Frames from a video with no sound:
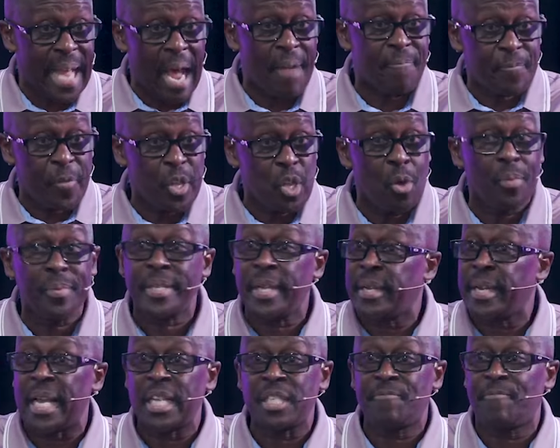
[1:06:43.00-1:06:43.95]
not for you,
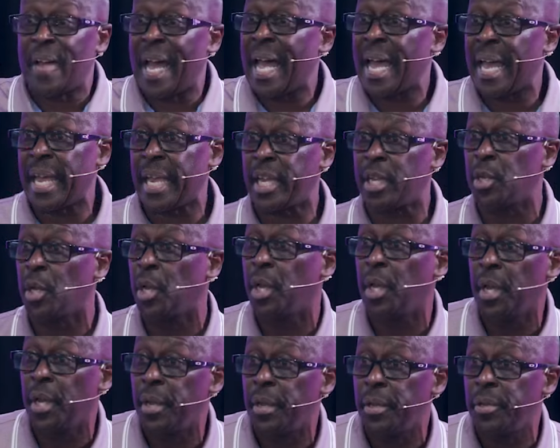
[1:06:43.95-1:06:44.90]
then that's fine.
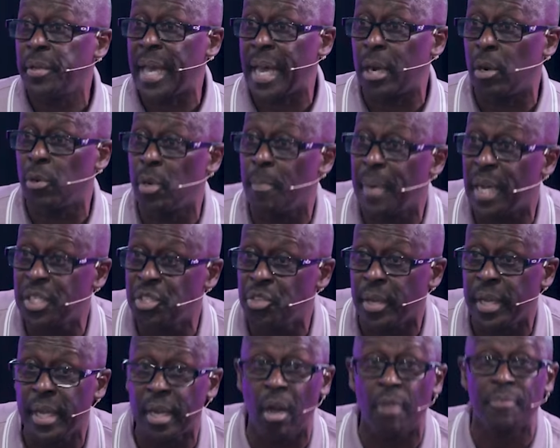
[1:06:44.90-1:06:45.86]
You got on the bus,
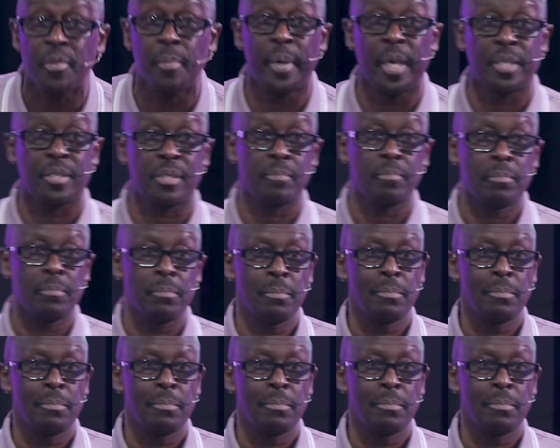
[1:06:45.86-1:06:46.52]
you can get off the bus.